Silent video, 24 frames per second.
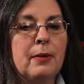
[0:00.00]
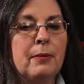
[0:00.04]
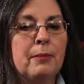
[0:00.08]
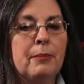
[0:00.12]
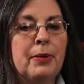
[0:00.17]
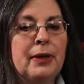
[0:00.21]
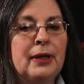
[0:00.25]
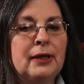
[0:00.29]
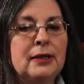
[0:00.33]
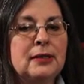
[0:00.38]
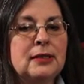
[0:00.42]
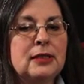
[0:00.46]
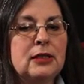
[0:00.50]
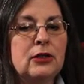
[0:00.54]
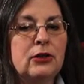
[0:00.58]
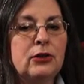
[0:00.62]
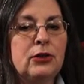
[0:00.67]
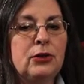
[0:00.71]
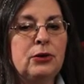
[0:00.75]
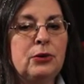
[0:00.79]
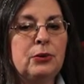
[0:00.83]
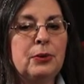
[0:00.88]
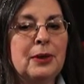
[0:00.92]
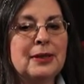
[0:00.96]
But until
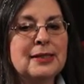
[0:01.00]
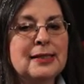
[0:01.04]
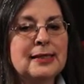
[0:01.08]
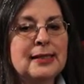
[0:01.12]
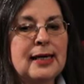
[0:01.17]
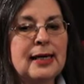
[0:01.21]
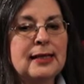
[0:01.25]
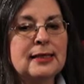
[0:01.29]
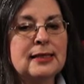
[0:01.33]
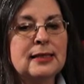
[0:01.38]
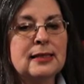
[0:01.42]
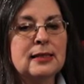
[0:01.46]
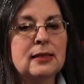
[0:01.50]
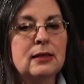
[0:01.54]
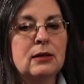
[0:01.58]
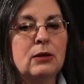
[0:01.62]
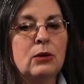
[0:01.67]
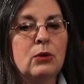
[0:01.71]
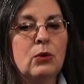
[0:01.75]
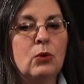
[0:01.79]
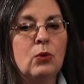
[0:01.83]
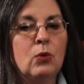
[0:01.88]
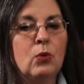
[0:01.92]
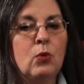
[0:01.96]
you assess
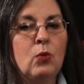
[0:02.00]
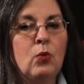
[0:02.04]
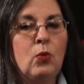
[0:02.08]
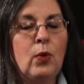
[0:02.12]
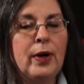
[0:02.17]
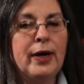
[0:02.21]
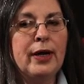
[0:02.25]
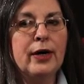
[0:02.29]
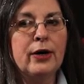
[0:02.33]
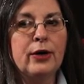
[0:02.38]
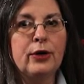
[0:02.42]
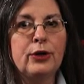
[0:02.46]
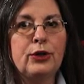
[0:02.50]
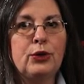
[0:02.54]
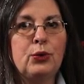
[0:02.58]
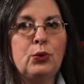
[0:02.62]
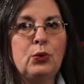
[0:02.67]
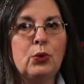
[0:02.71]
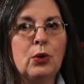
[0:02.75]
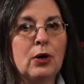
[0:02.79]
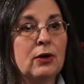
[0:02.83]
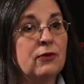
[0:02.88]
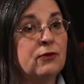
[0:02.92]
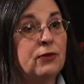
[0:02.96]
where
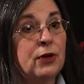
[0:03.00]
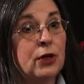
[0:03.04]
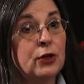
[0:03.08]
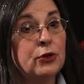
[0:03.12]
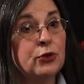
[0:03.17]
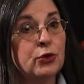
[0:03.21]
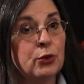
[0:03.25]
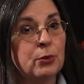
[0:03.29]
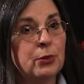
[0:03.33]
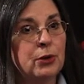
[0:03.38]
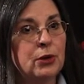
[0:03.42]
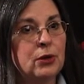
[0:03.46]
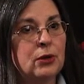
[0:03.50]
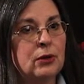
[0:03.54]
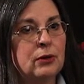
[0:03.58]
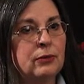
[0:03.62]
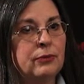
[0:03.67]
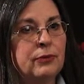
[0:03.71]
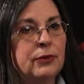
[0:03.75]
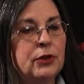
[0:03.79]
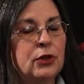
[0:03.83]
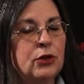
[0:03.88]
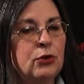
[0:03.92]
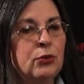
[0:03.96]
you are vulnerable,
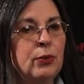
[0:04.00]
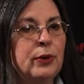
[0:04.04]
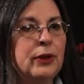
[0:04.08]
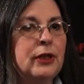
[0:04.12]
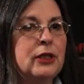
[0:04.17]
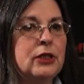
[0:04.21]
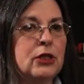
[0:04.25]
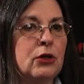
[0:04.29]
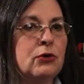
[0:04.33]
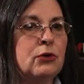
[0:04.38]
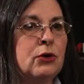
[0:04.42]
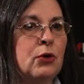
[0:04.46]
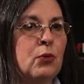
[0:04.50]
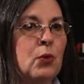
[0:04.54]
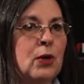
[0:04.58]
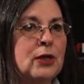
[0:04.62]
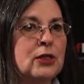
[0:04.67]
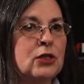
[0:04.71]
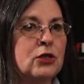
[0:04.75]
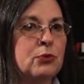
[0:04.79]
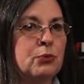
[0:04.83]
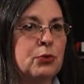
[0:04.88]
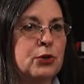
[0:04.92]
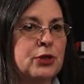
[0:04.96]
you really don't know
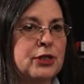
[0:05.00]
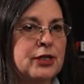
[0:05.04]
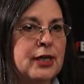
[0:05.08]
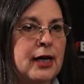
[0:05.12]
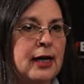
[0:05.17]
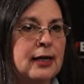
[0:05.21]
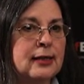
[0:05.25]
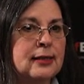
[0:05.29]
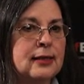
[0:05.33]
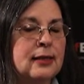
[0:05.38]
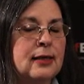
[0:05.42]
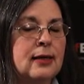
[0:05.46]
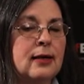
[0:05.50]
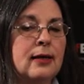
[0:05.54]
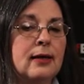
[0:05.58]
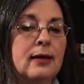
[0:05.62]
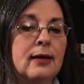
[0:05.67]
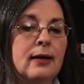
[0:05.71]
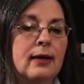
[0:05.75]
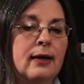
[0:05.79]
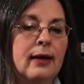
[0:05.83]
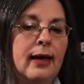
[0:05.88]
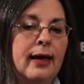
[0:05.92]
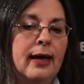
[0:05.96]
what to protect.
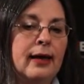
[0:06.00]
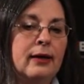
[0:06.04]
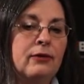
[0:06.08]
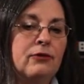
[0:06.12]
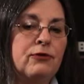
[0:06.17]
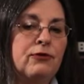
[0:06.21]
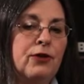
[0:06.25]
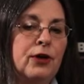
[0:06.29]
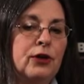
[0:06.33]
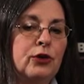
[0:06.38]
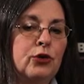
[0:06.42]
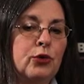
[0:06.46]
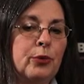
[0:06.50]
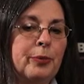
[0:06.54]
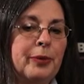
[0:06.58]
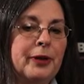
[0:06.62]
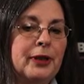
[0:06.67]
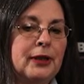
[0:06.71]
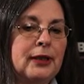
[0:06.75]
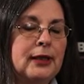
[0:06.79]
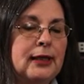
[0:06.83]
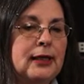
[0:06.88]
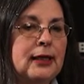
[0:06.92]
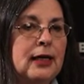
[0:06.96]
And
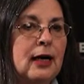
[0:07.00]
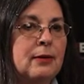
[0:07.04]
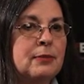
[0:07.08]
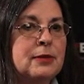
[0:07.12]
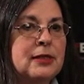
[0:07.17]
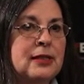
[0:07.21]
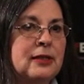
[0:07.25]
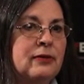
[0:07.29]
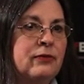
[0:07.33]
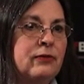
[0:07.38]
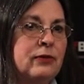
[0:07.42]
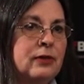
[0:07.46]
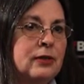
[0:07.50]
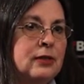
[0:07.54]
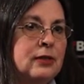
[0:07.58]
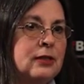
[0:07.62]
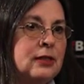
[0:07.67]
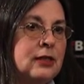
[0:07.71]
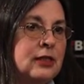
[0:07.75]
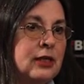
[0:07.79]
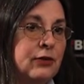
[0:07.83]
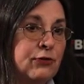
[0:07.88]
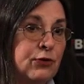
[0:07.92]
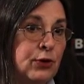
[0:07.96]
vulnerability comes in
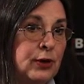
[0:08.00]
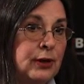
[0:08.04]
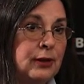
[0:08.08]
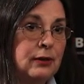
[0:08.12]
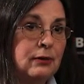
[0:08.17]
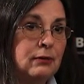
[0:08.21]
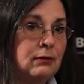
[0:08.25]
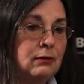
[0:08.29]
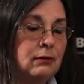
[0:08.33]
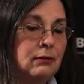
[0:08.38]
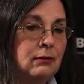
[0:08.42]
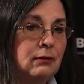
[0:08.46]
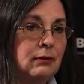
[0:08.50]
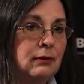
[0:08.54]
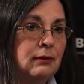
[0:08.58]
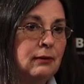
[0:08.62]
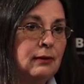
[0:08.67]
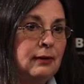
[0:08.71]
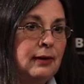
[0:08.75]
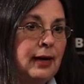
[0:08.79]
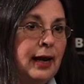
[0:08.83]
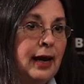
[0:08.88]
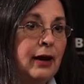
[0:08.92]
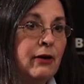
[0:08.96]
different
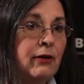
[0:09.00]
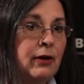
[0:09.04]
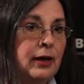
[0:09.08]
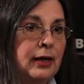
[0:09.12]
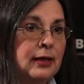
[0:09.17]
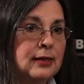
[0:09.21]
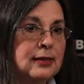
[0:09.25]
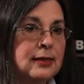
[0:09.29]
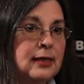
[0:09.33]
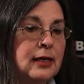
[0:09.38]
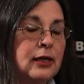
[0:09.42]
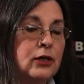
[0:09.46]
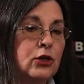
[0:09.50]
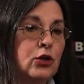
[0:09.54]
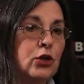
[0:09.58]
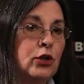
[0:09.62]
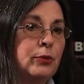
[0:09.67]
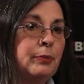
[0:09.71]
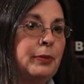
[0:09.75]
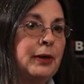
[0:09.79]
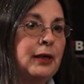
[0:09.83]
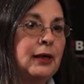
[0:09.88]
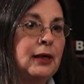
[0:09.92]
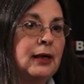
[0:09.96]
areas. It could
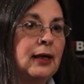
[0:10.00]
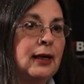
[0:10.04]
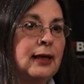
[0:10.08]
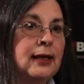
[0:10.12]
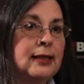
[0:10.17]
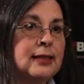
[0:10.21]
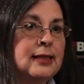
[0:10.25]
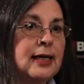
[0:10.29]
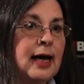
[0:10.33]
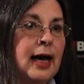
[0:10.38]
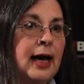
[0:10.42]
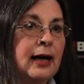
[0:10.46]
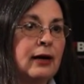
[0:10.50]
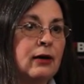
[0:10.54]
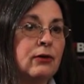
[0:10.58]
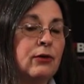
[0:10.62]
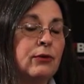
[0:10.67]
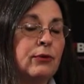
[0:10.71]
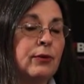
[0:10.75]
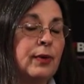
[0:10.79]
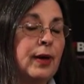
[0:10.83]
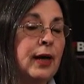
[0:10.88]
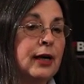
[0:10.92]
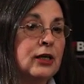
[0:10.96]
be an attack
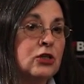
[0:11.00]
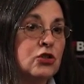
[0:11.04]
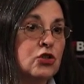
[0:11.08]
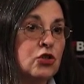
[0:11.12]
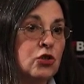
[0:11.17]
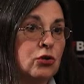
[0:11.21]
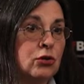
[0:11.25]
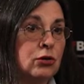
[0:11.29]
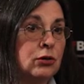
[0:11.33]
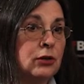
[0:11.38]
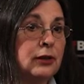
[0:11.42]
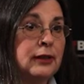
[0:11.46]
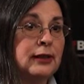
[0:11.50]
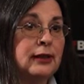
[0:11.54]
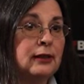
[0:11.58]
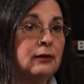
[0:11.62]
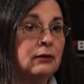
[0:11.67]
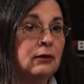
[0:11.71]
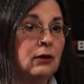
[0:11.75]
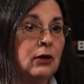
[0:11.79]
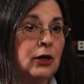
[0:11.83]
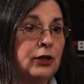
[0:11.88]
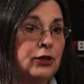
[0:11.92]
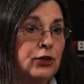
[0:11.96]
externally
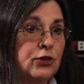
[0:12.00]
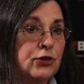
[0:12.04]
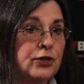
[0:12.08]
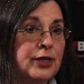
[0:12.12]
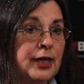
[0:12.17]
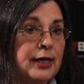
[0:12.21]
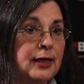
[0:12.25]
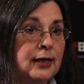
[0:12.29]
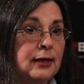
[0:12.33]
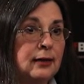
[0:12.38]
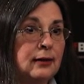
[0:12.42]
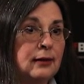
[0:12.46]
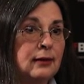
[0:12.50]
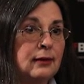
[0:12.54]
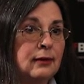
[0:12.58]
on your data.